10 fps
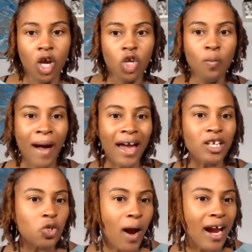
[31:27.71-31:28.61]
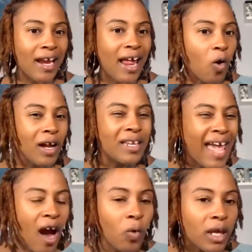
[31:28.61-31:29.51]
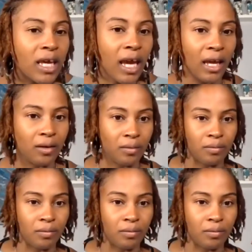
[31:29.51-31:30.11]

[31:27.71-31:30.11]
You might try it out now and again.